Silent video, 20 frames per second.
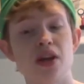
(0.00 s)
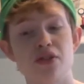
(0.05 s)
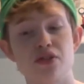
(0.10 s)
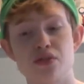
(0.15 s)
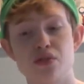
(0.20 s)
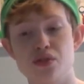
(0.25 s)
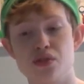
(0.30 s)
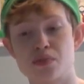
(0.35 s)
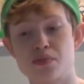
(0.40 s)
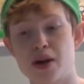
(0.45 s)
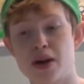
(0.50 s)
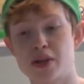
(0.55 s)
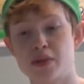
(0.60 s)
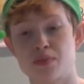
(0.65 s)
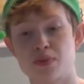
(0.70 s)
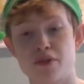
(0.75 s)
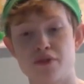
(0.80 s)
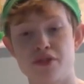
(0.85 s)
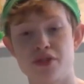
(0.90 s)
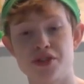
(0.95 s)
to Smash
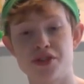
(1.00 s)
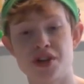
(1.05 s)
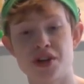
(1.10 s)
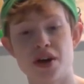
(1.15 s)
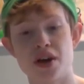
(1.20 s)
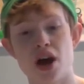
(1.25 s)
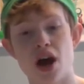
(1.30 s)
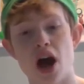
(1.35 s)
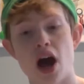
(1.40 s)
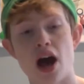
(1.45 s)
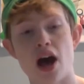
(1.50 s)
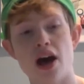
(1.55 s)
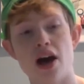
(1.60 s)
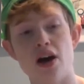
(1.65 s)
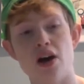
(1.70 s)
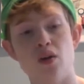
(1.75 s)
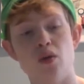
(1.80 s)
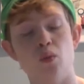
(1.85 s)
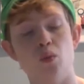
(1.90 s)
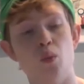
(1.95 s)
Brothers.
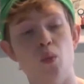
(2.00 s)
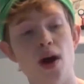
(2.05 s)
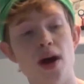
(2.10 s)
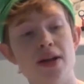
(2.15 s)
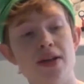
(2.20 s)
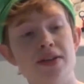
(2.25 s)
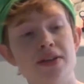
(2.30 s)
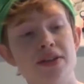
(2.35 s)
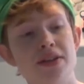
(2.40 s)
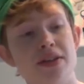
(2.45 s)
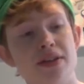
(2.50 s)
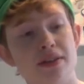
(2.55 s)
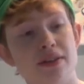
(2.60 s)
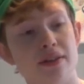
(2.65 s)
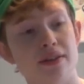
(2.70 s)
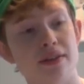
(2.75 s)
Uh, when